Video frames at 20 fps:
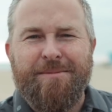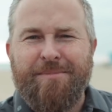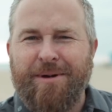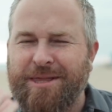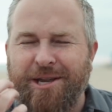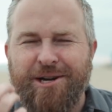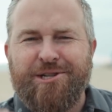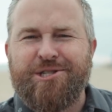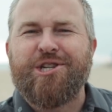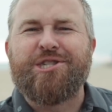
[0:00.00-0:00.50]

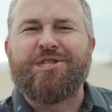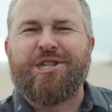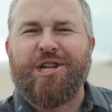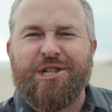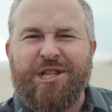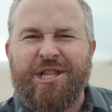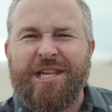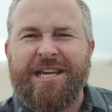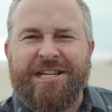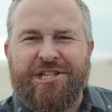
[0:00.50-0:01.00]
but they're just
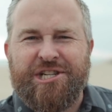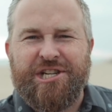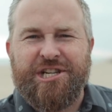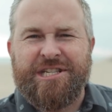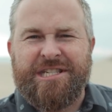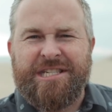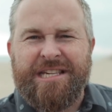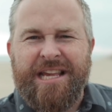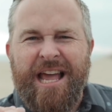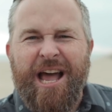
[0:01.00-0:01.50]

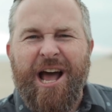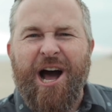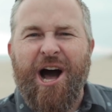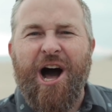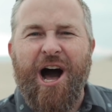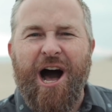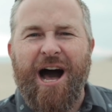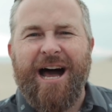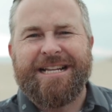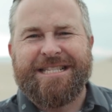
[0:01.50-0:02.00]
delicious
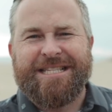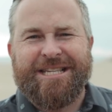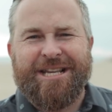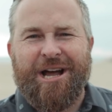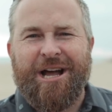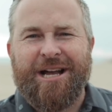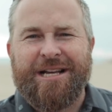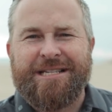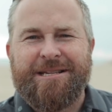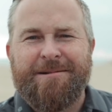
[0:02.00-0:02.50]
hot
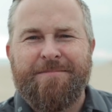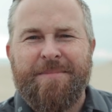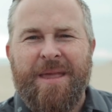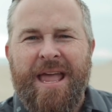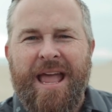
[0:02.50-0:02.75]
dogs.